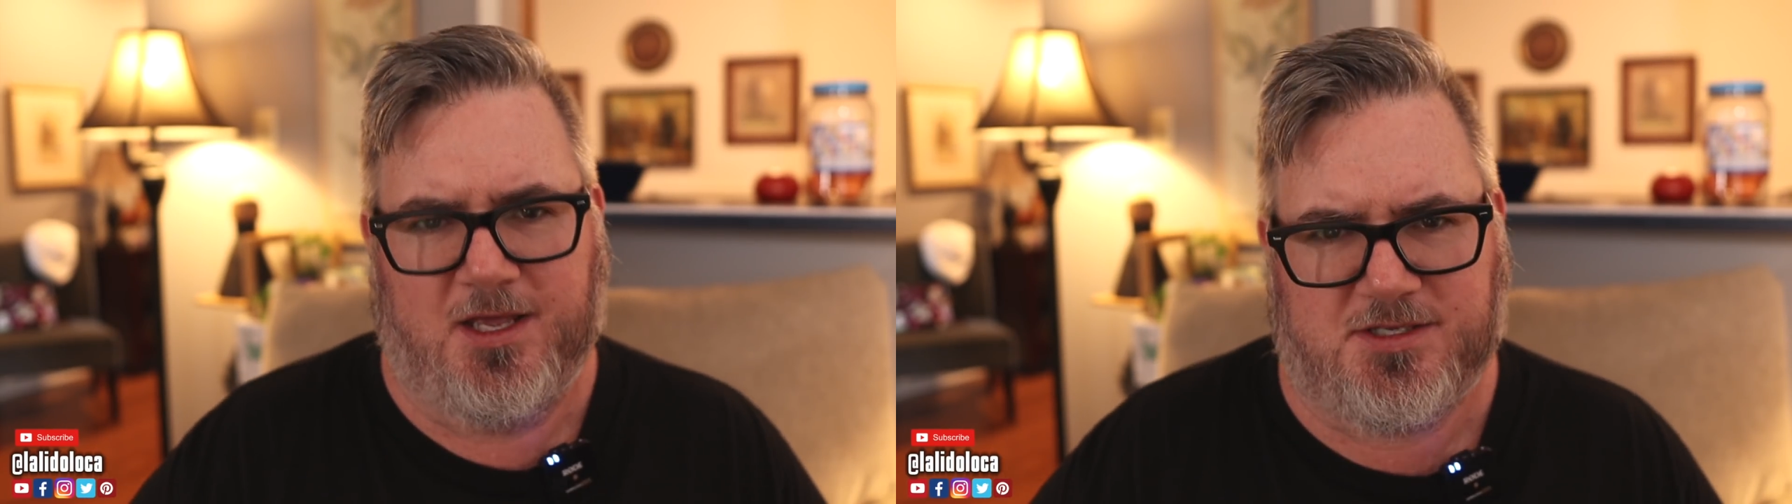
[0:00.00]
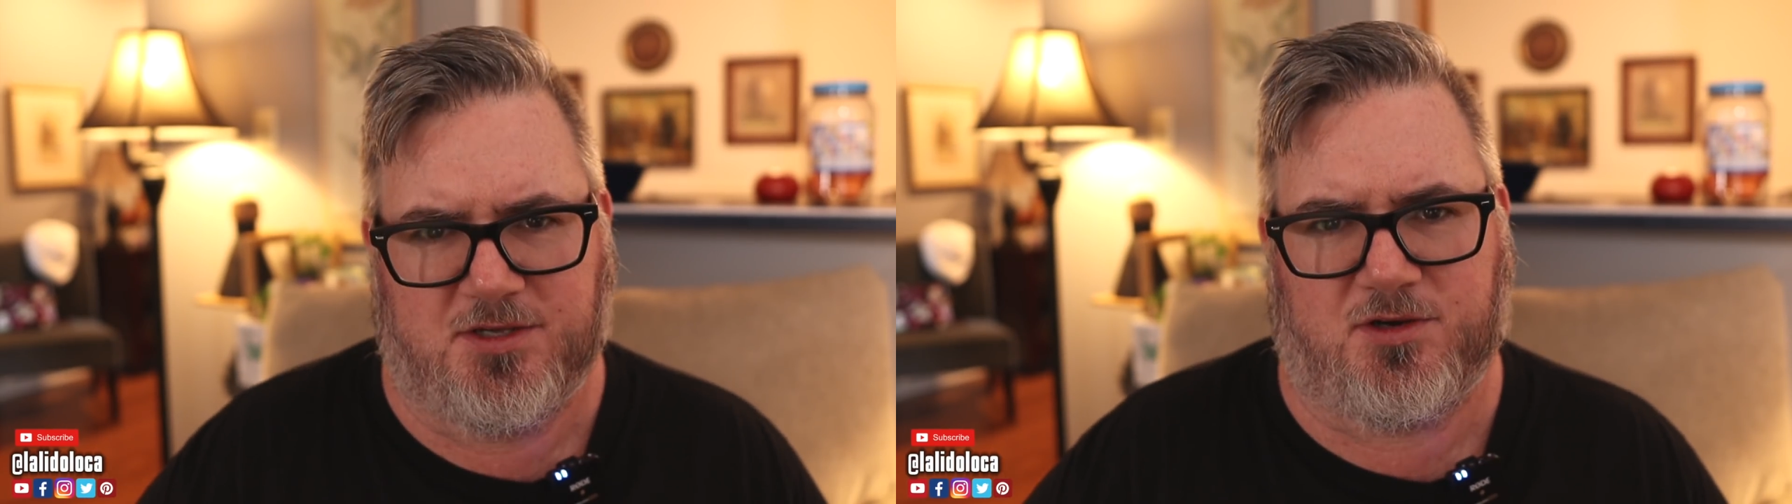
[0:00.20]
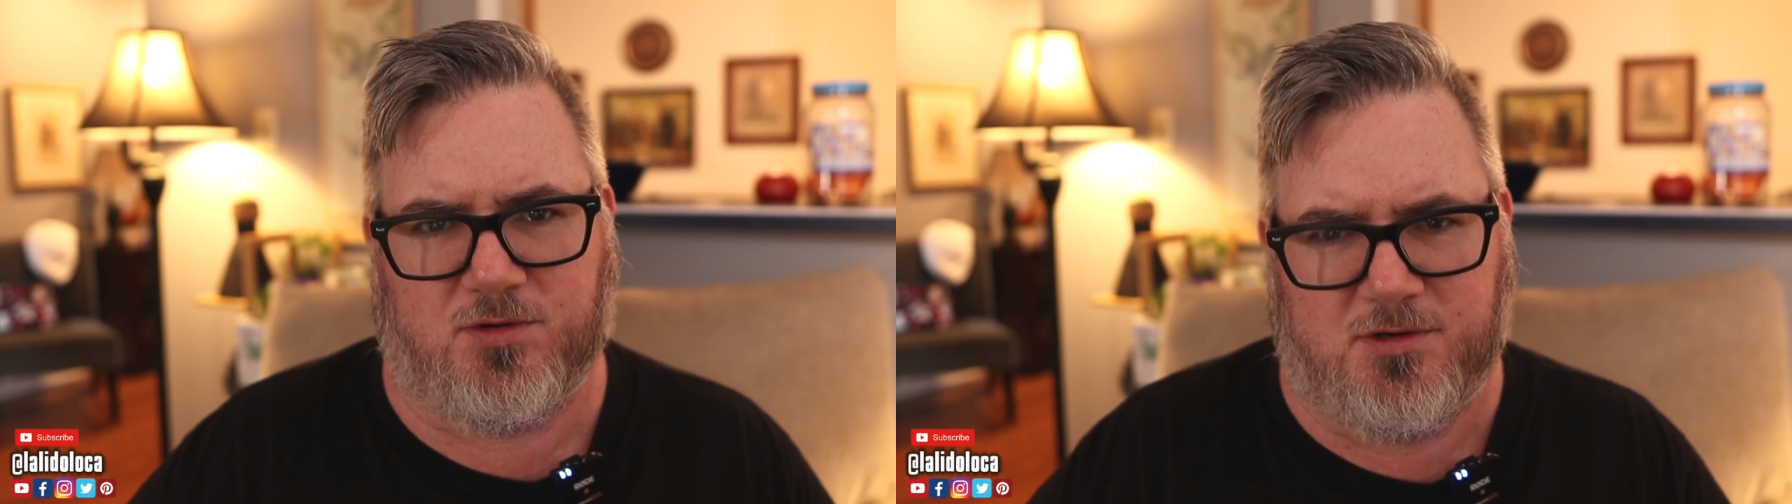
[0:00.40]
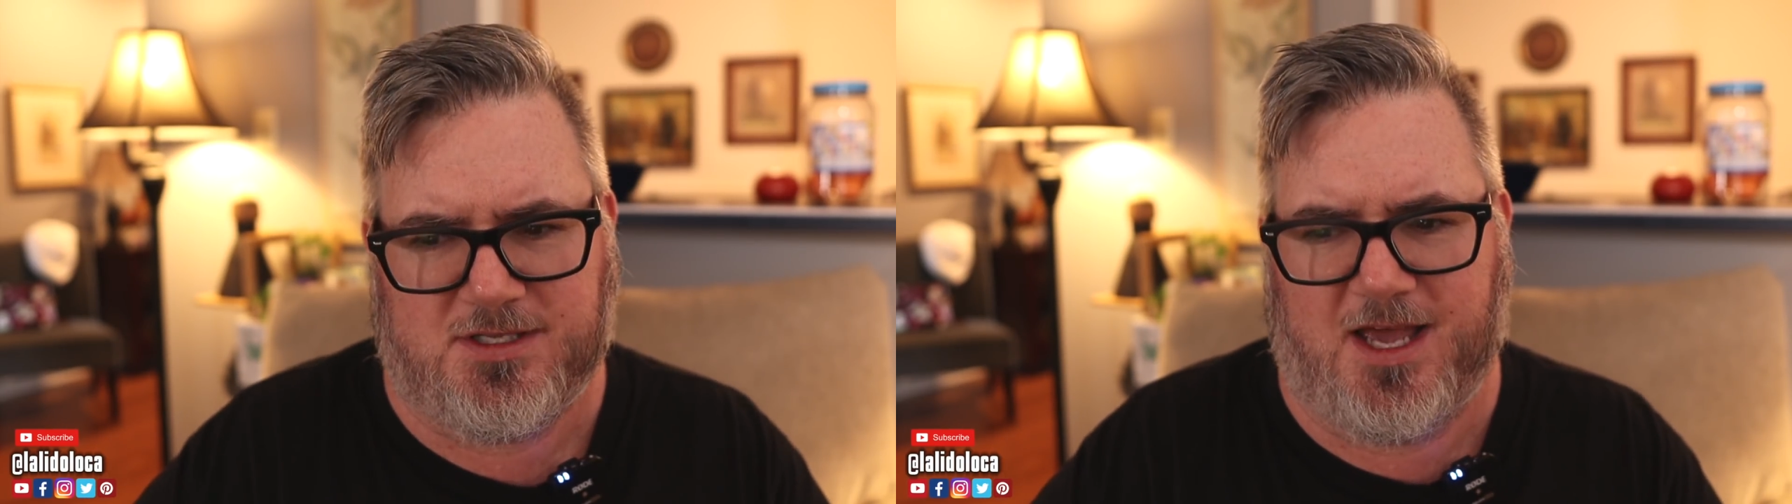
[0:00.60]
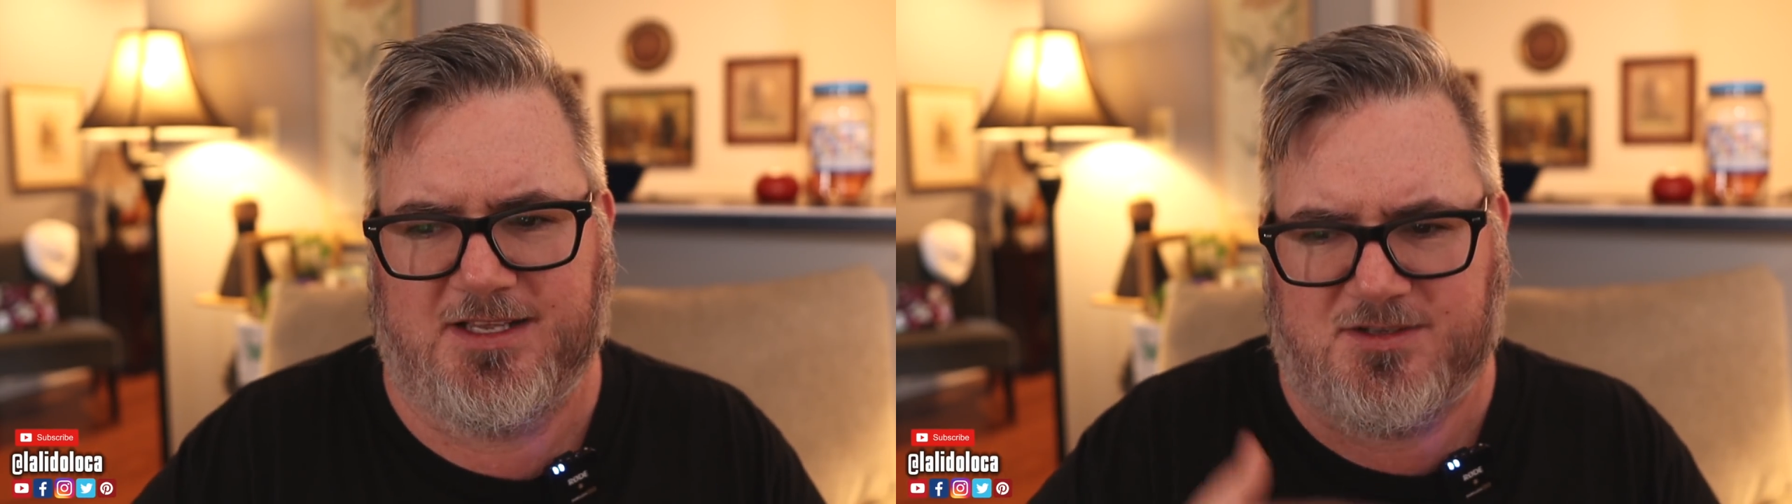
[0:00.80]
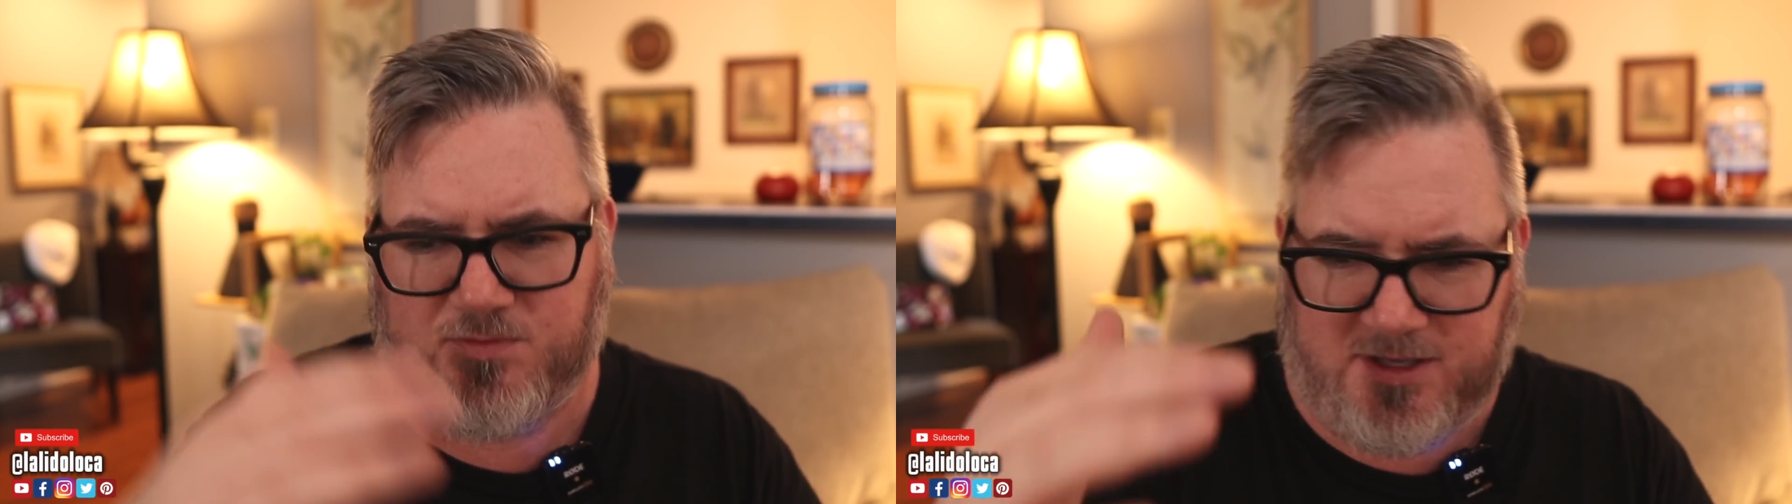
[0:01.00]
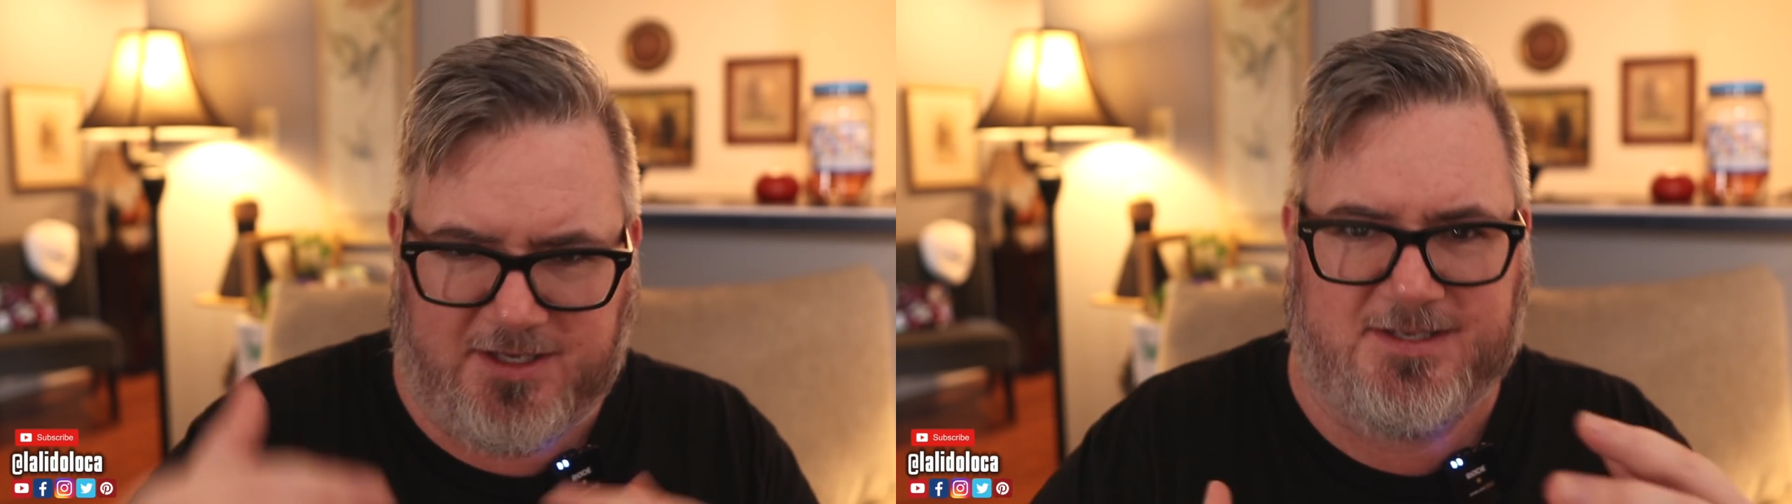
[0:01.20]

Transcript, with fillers: And so the cruise lines really,